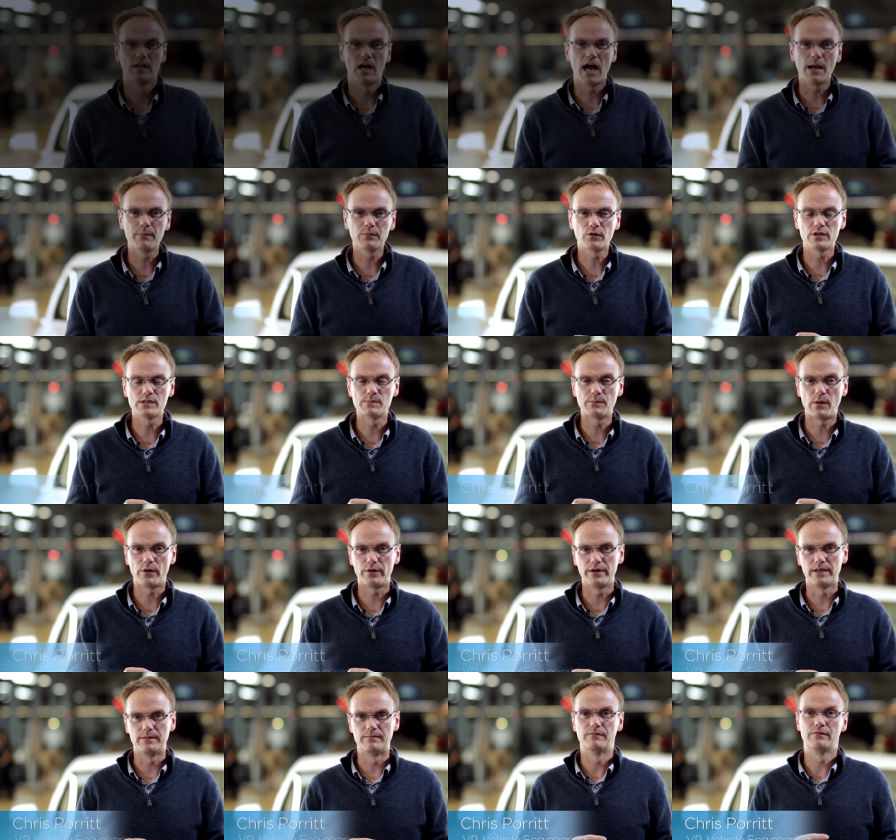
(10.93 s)
I'm Chris
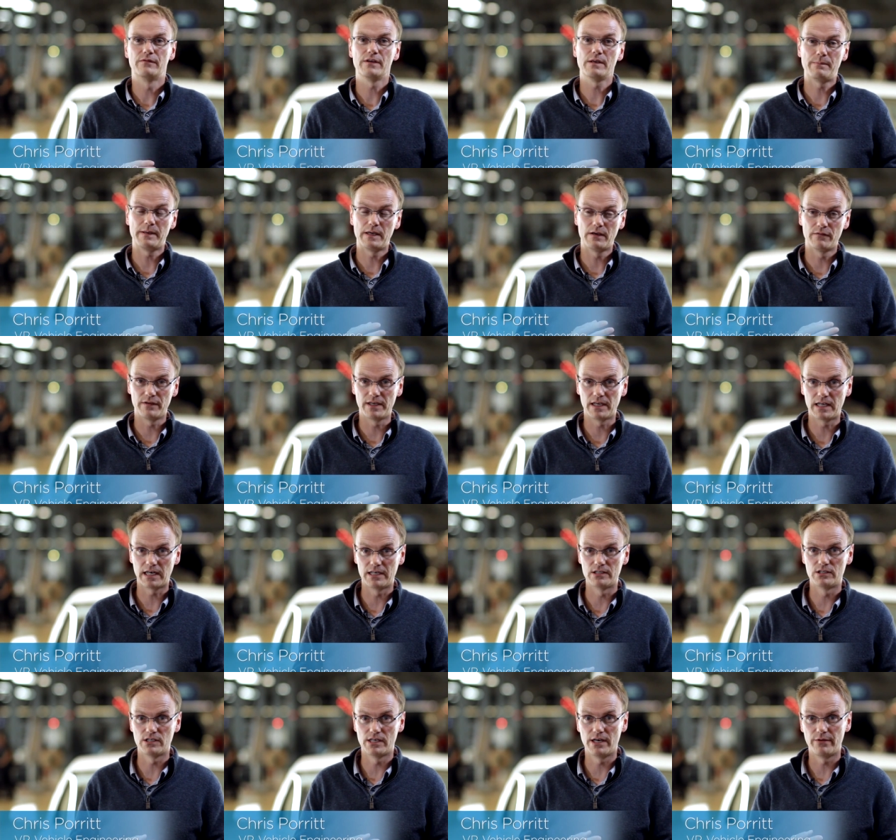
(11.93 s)
Porritt, V P of Vehicle
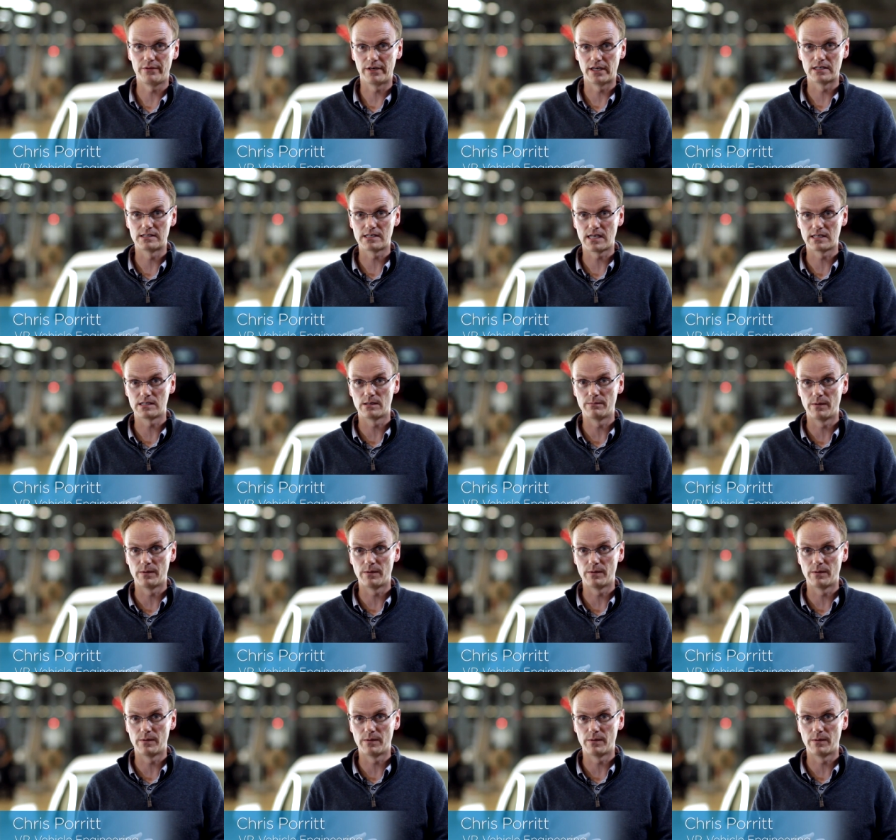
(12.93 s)
Engineering at Tesla